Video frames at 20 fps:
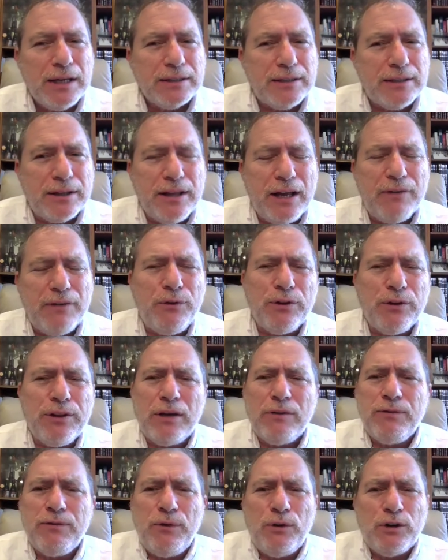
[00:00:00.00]
So therefore,
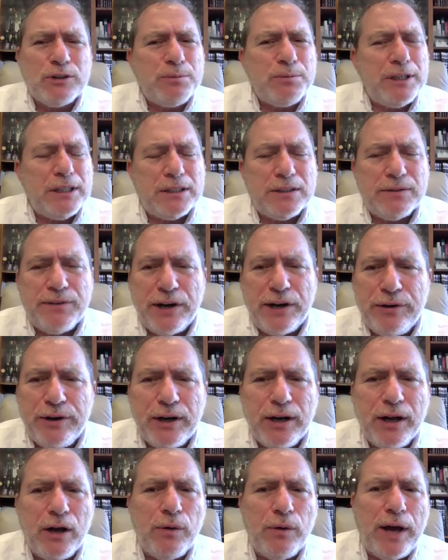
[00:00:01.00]
the enforcement is
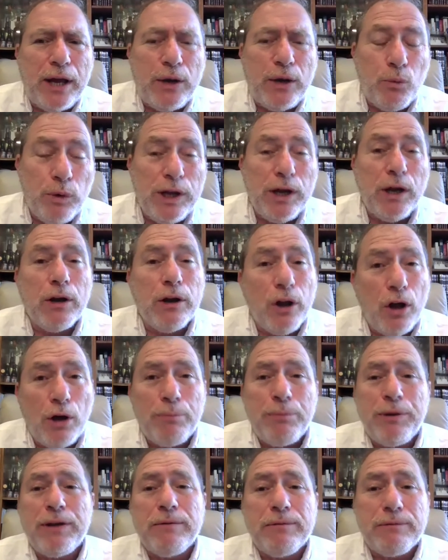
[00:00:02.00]
very low, and we are
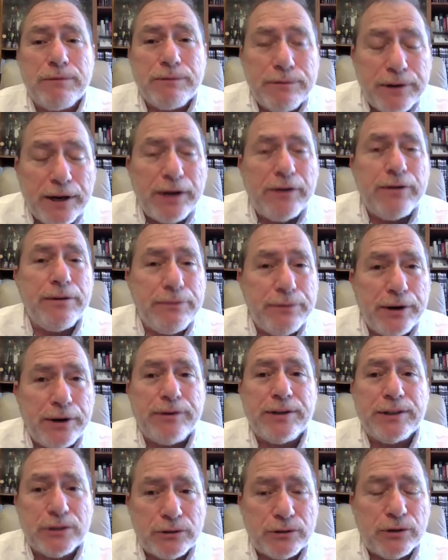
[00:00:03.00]
lobbying very,
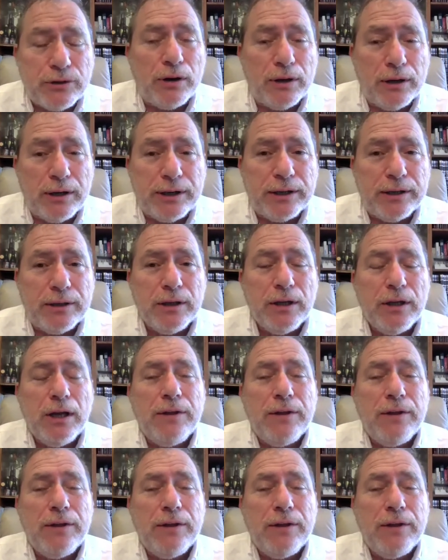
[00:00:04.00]
very strongly